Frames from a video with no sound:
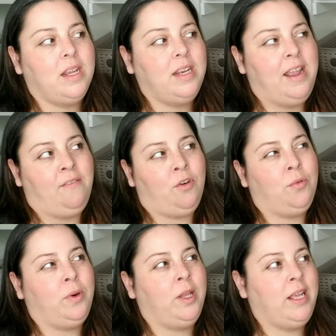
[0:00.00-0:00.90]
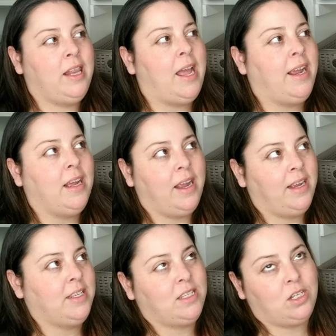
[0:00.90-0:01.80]
never really like, I
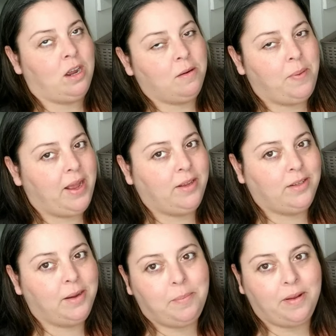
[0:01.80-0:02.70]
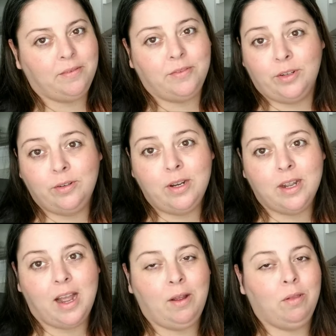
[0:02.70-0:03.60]
guess, stockpiled up on food.
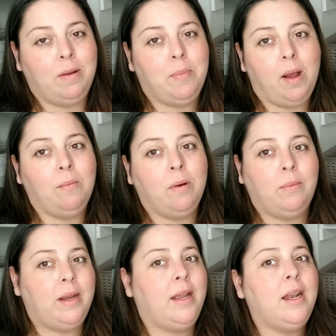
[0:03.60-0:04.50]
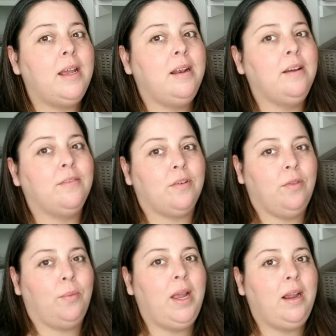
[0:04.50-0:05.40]
I only bought what we needed for
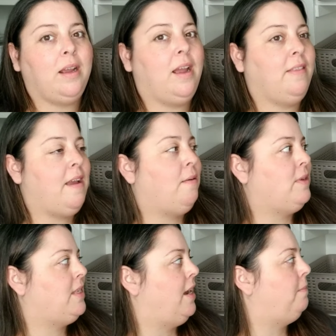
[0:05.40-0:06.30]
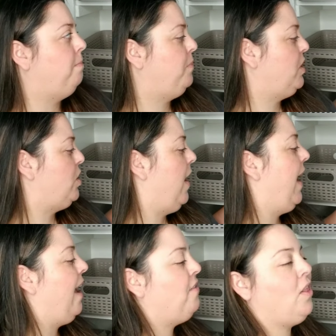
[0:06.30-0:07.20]
the week and that was it. So I
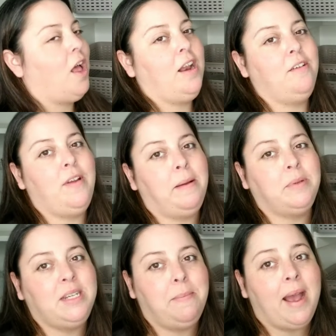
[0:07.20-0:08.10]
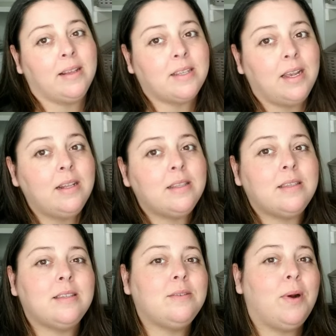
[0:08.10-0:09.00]
have a lot of empty
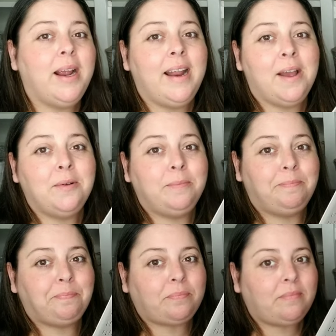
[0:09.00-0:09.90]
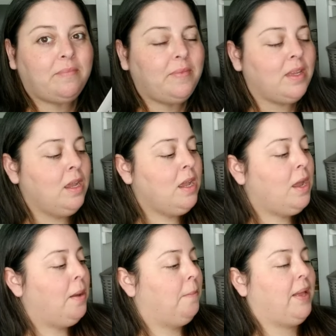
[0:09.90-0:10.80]
baskets right now.
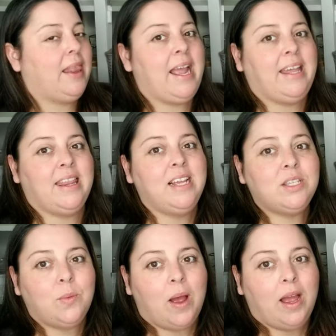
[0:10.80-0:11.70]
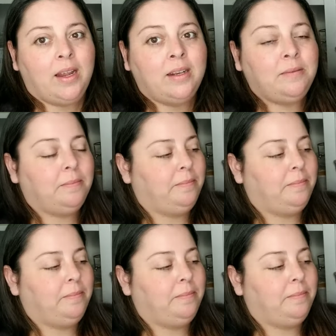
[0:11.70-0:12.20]
But like this one,